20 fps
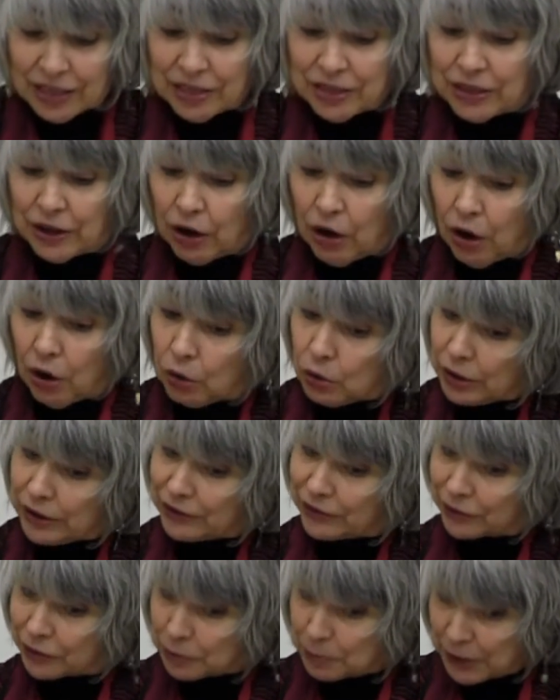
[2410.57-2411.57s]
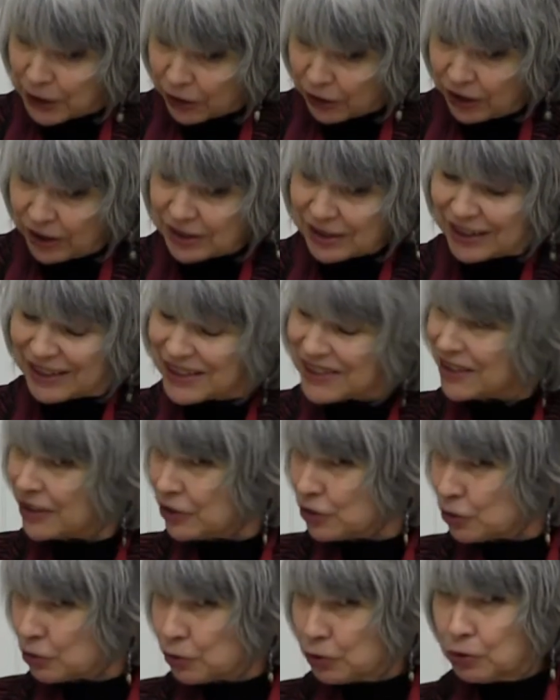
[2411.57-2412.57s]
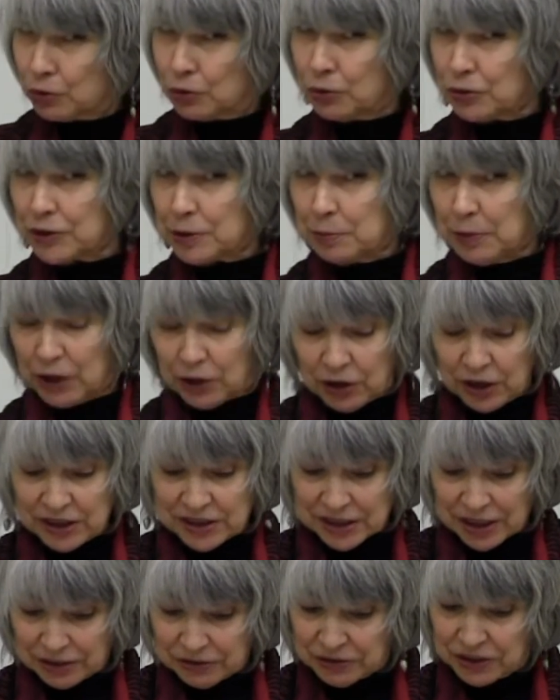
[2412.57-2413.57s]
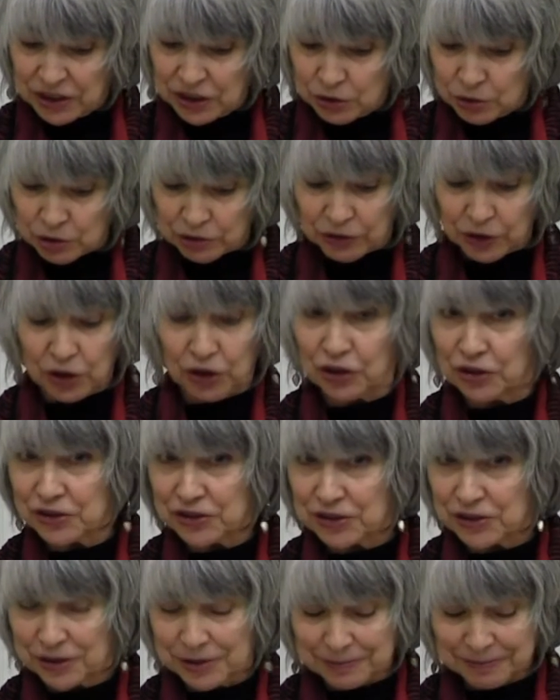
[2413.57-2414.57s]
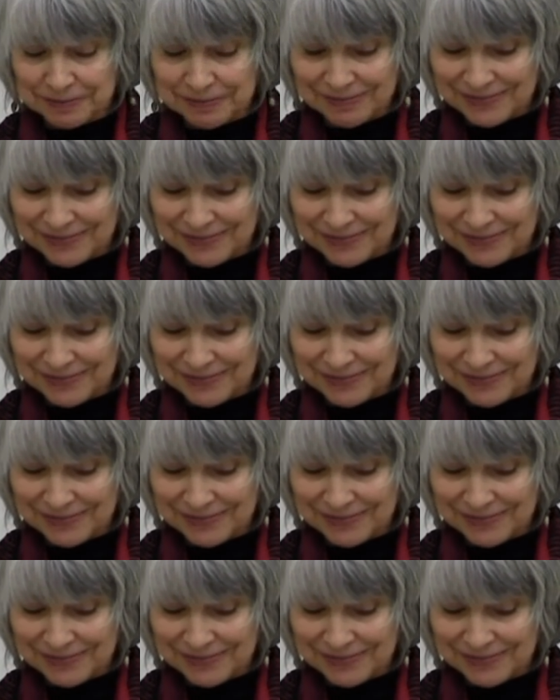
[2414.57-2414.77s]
the Holy Spirit is the true spirit of the universe,